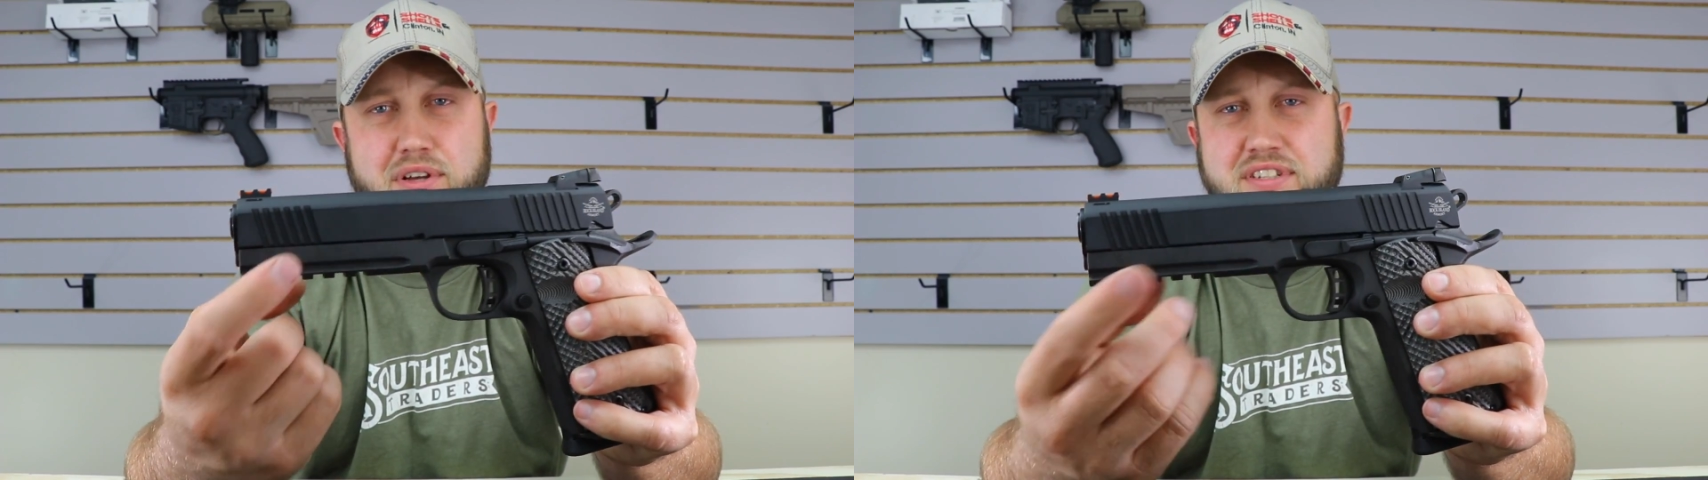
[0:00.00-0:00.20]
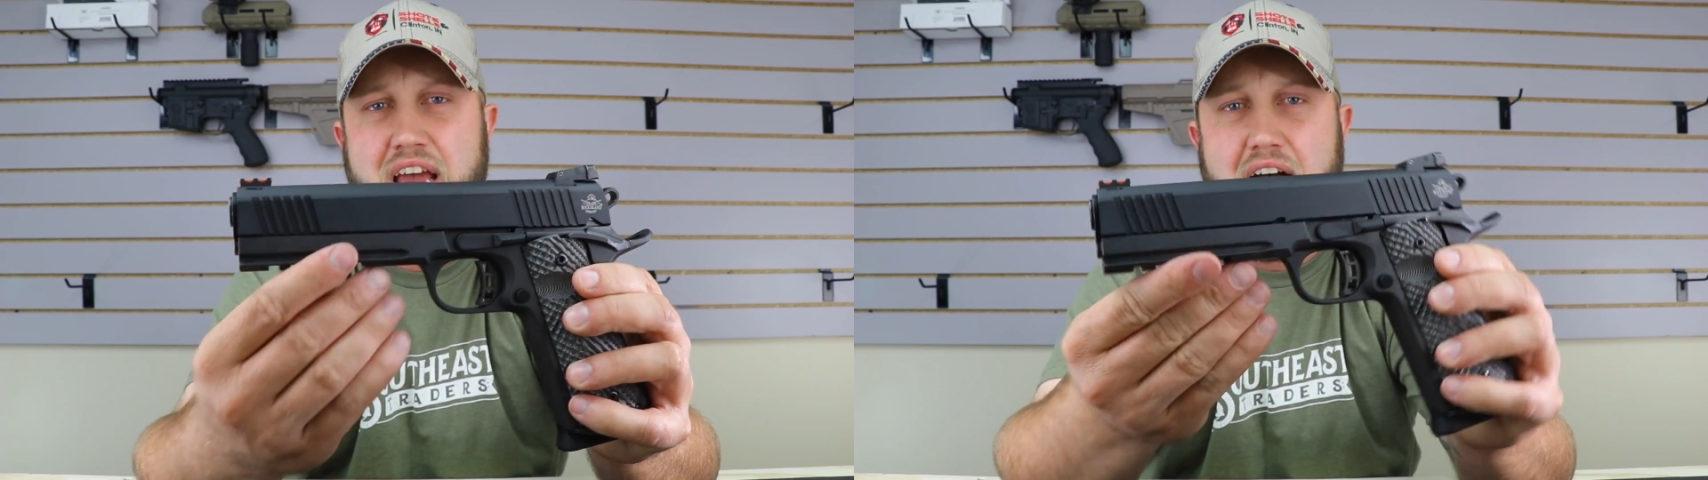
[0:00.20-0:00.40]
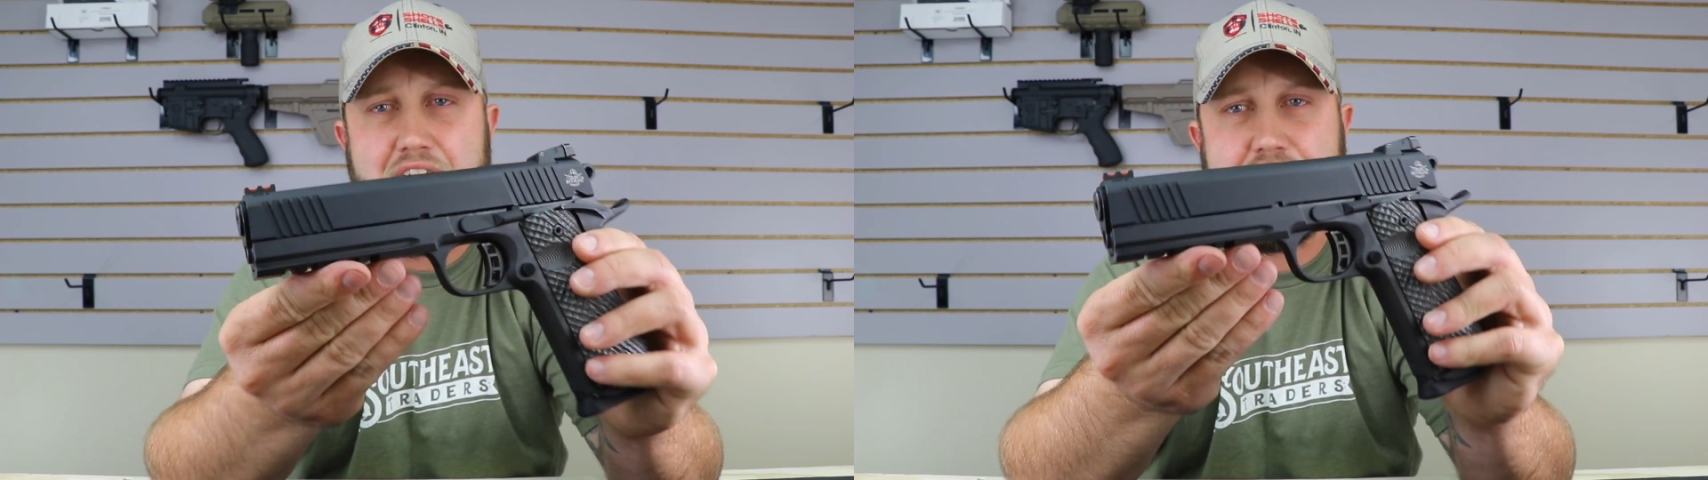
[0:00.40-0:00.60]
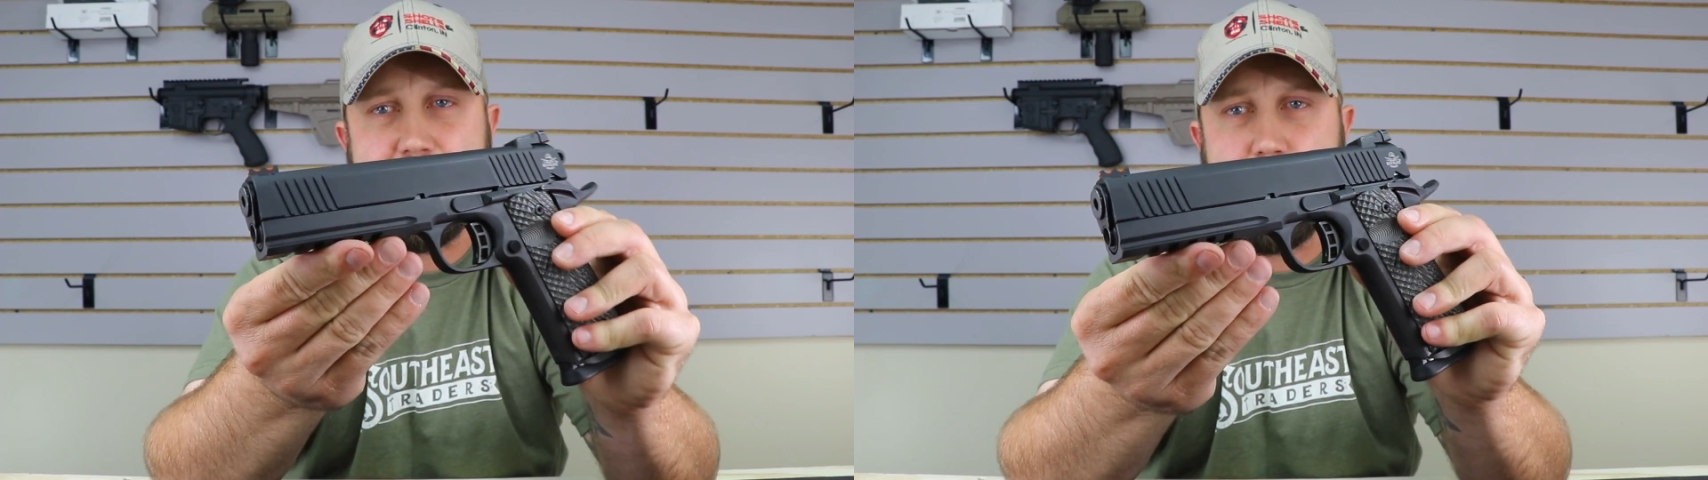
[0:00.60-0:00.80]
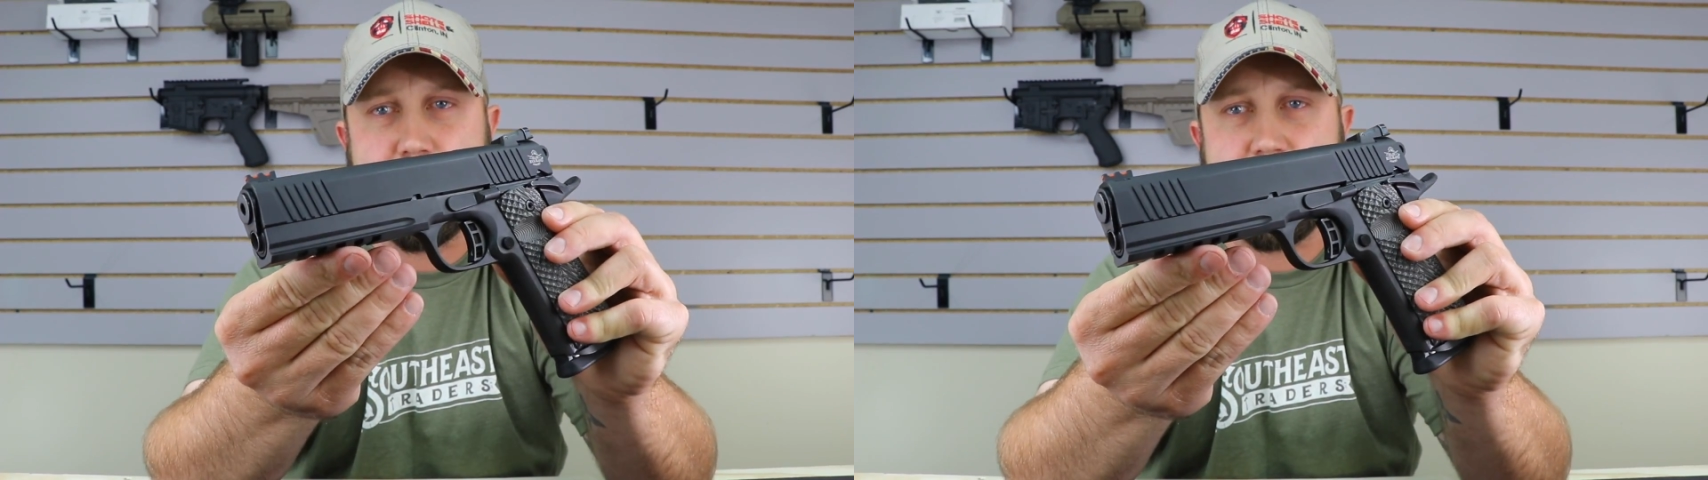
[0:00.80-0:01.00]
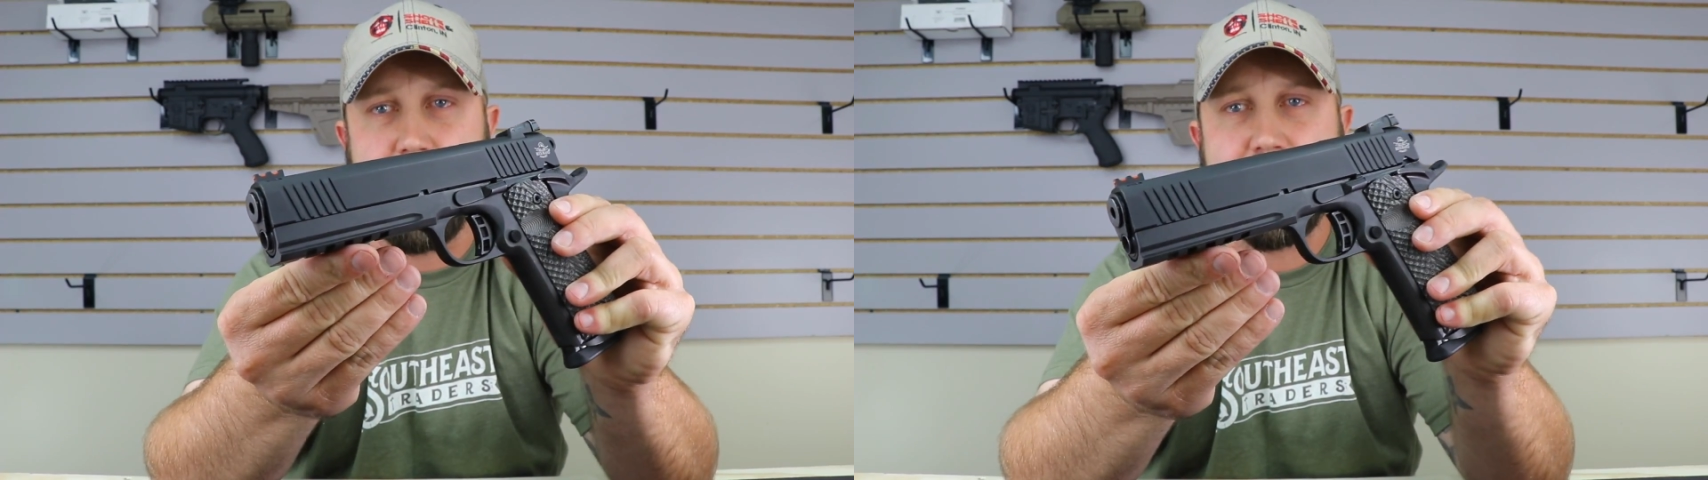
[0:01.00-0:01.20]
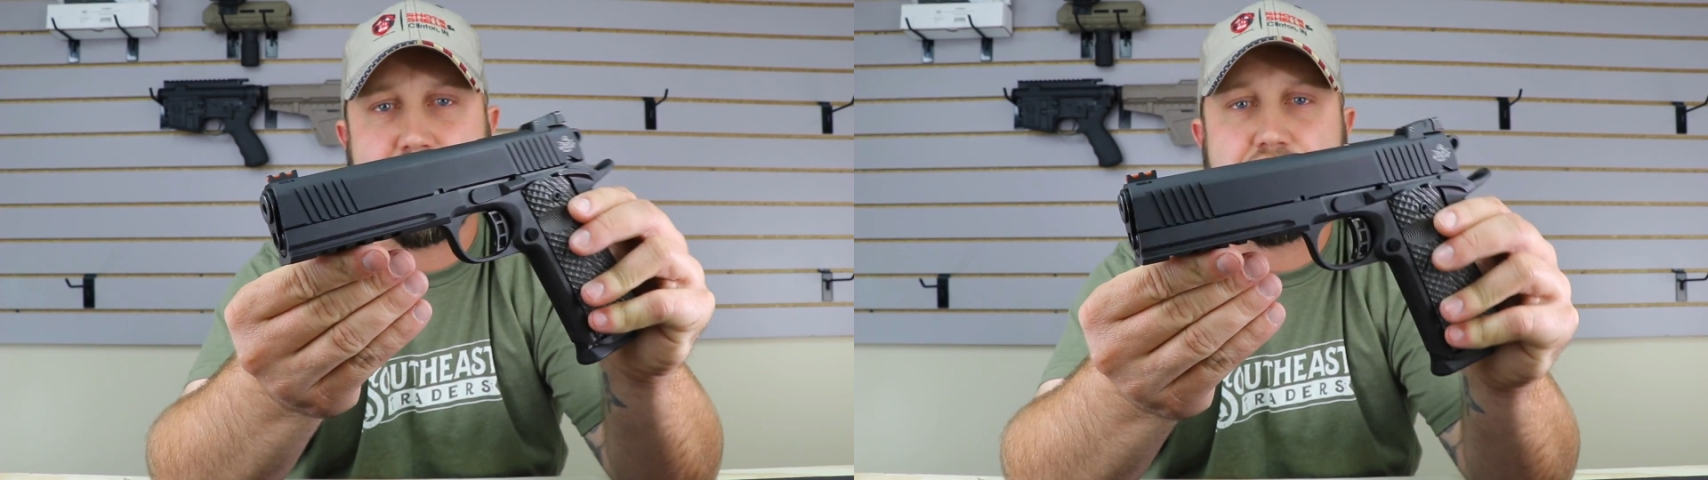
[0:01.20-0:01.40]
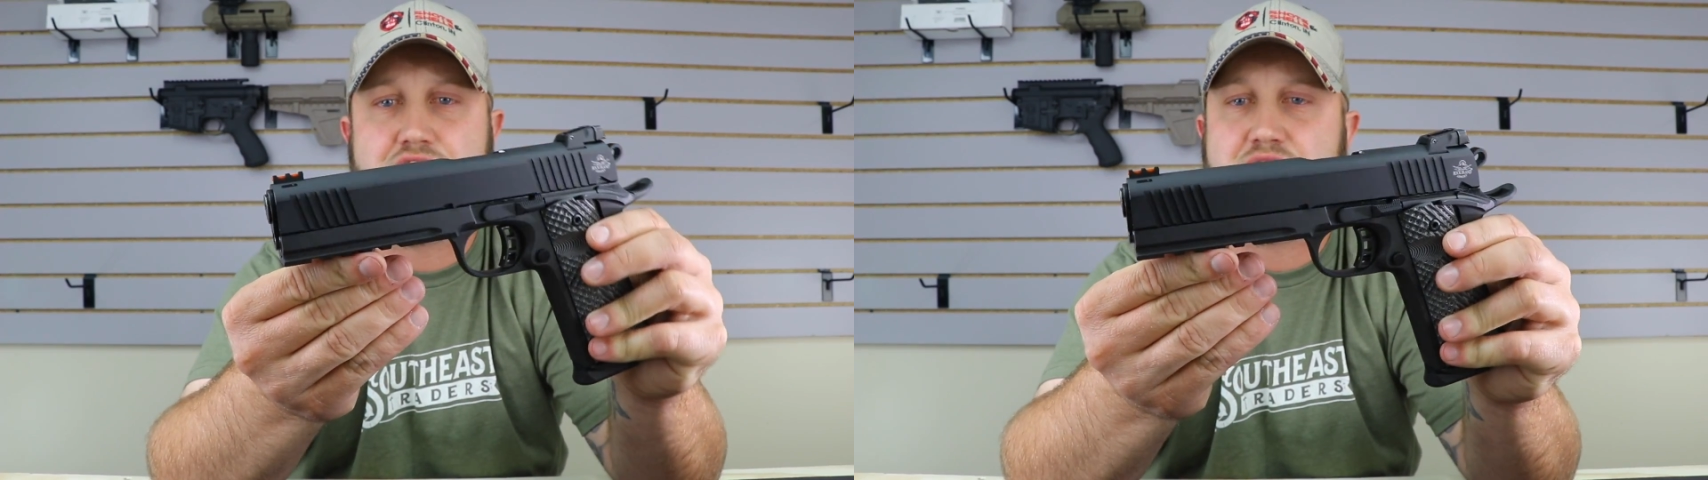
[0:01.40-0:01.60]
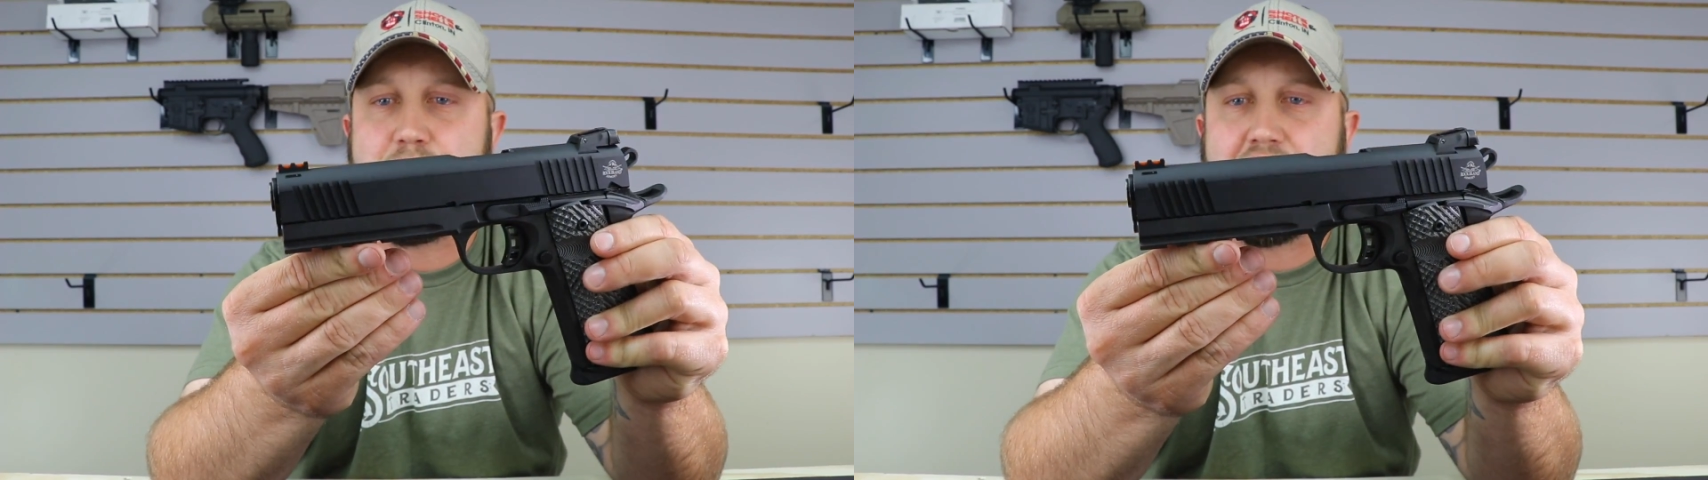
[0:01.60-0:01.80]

Plus, I think front serrations just